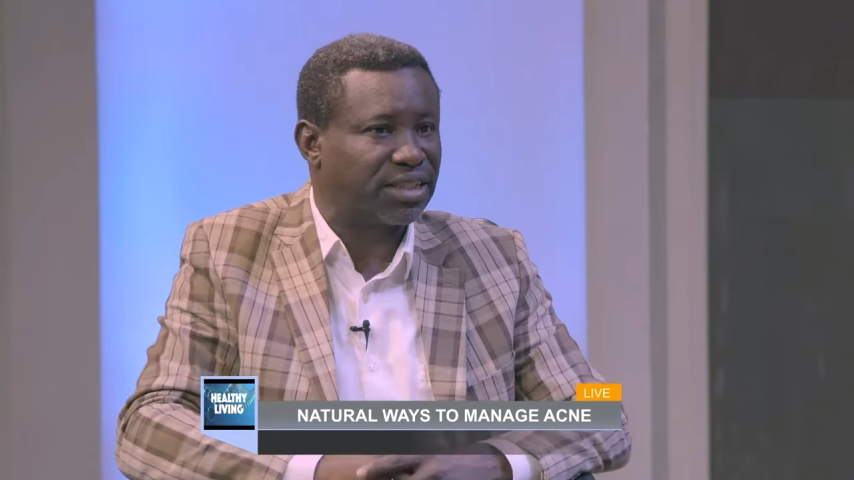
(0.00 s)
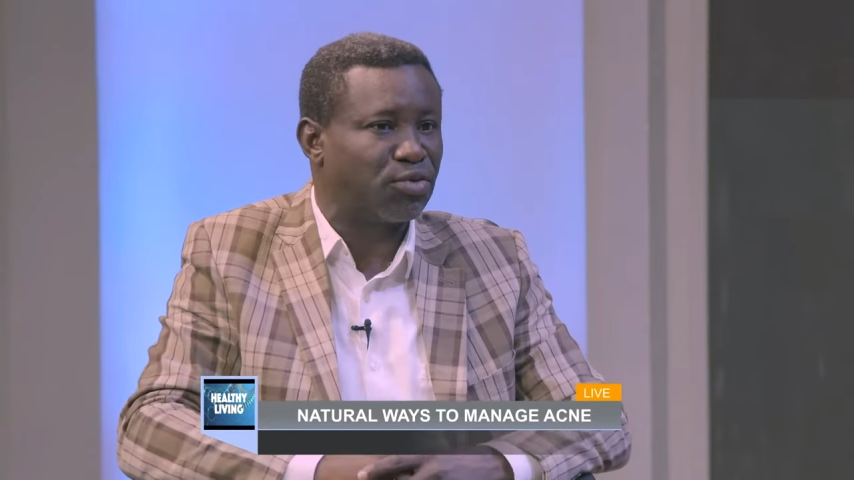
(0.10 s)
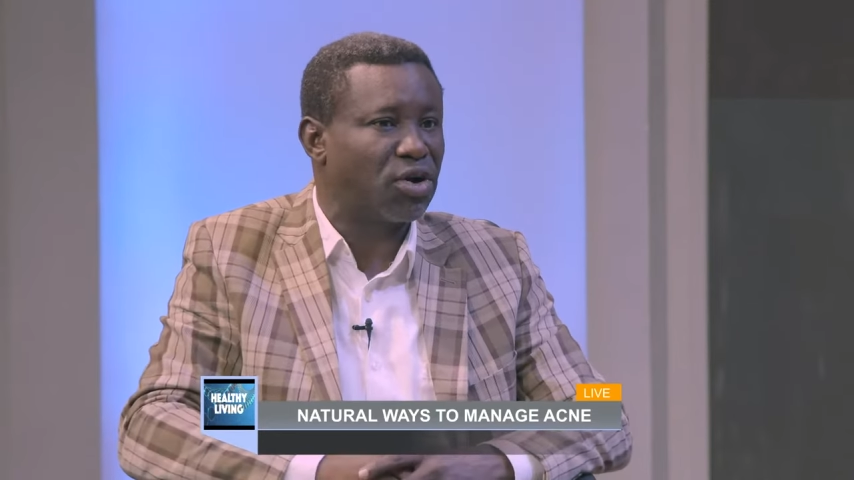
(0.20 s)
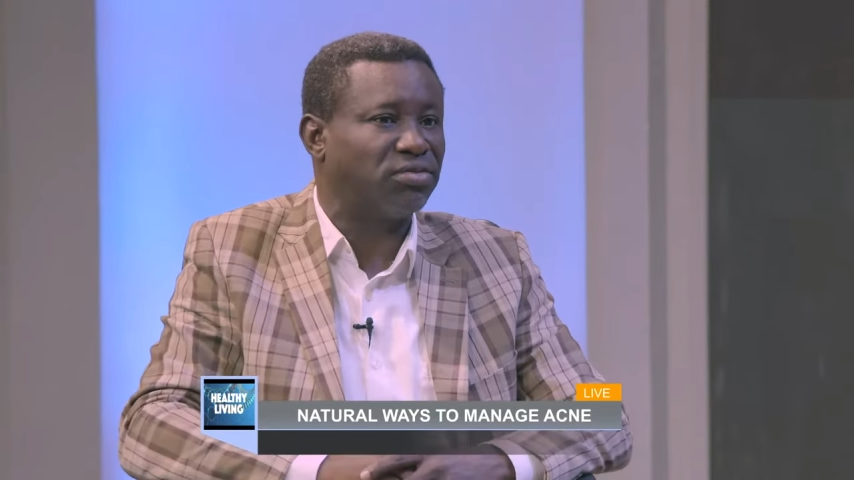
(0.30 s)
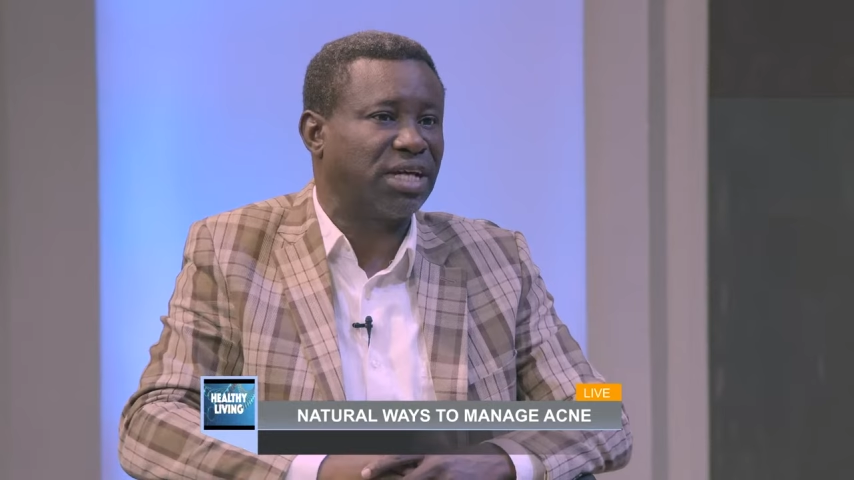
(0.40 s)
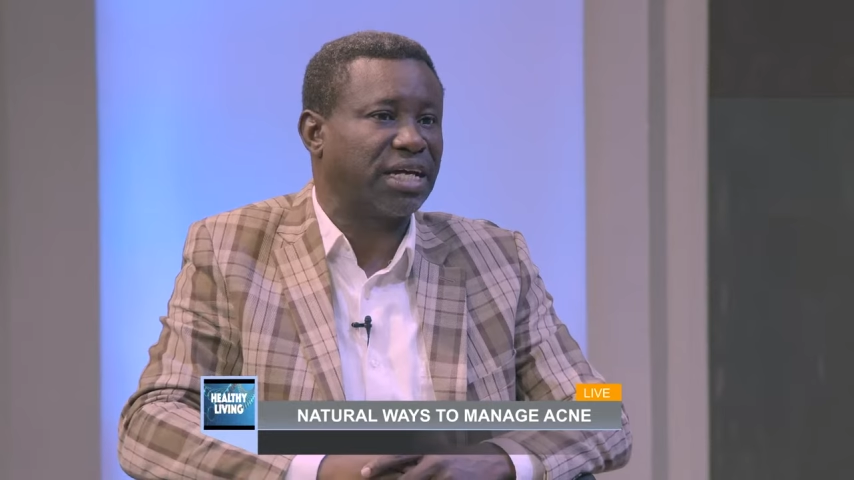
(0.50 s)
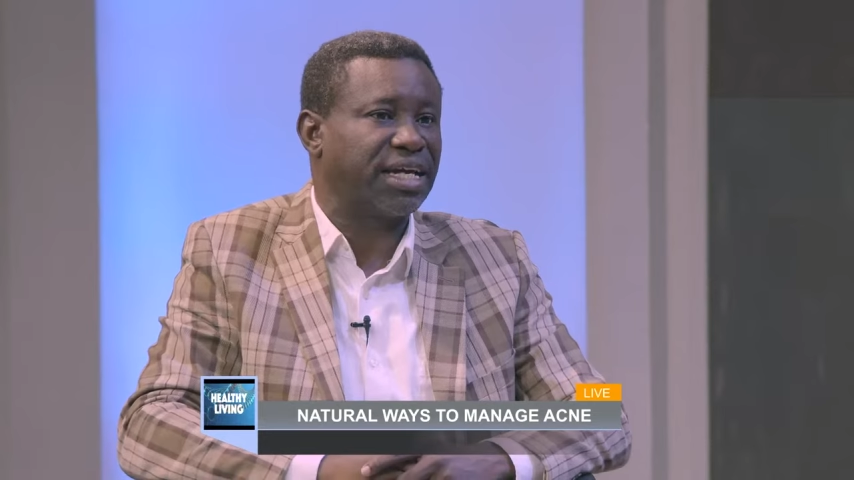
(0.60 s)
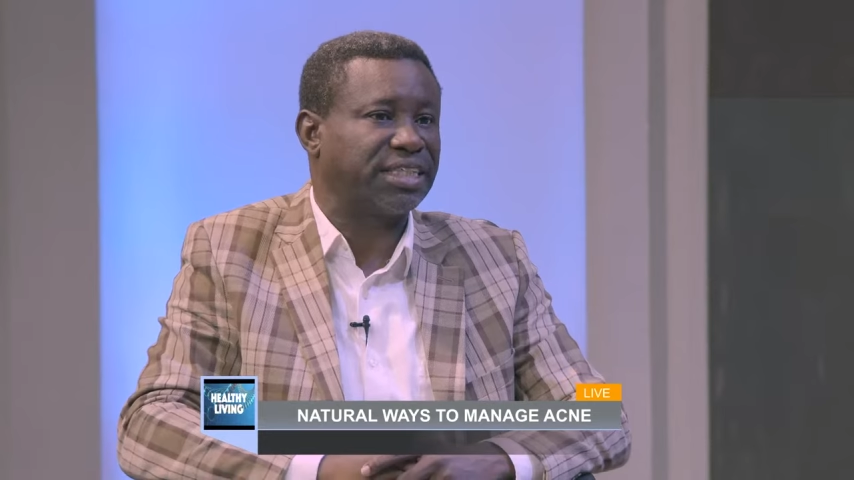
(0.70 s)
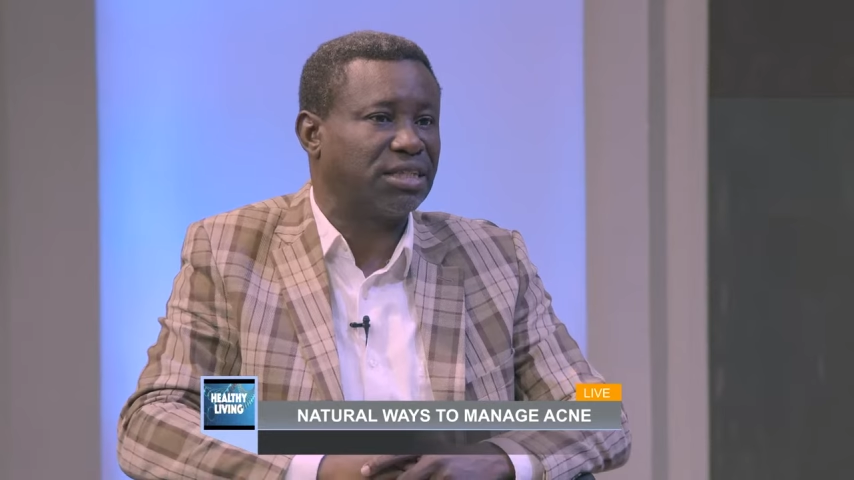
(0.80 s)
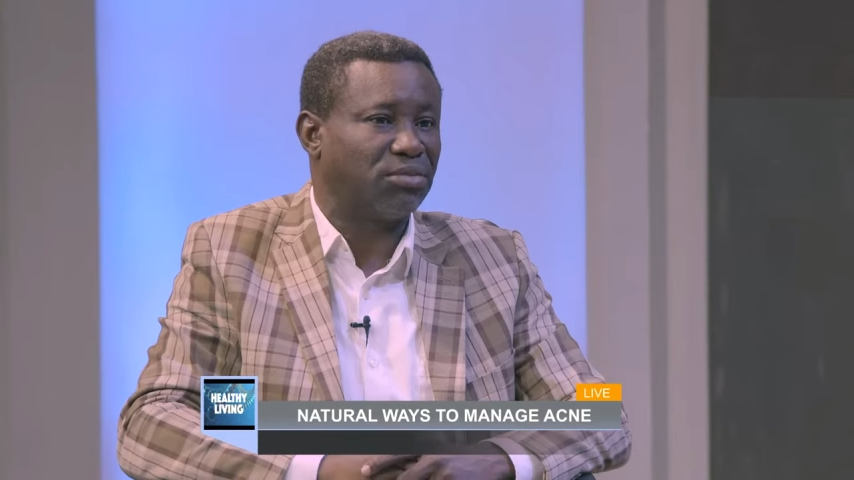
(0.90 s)
the way of their
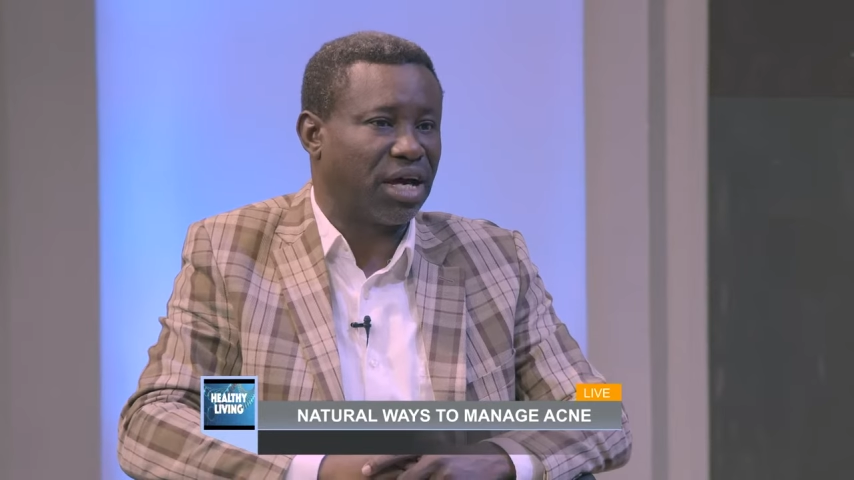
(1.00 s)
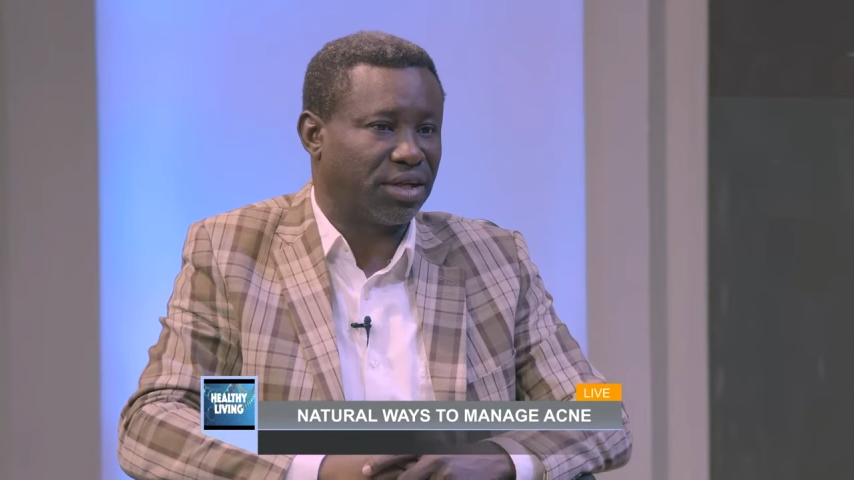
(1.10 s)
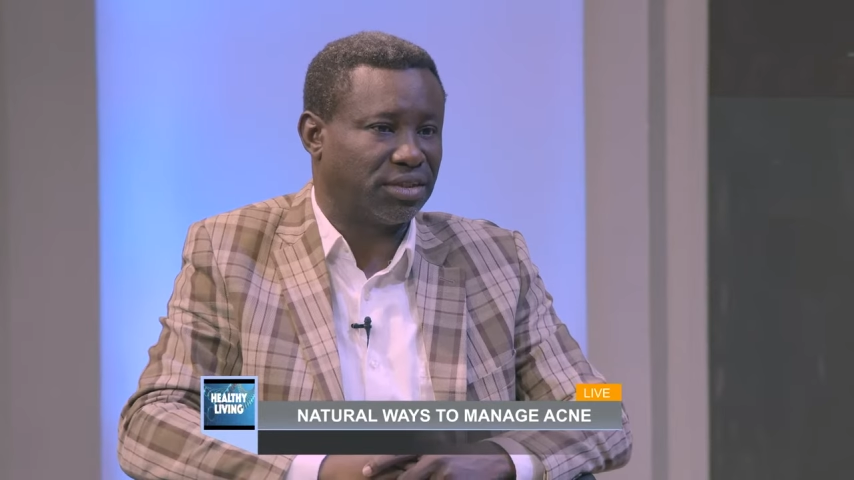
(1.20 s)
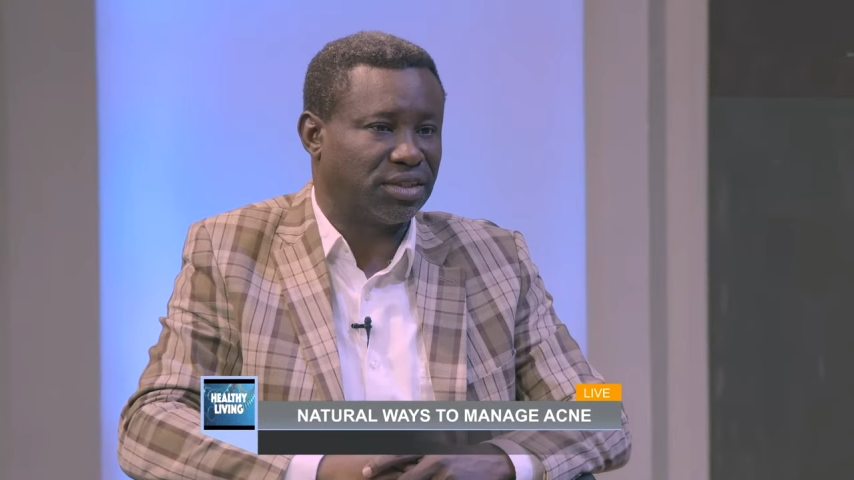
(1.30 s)
getting married.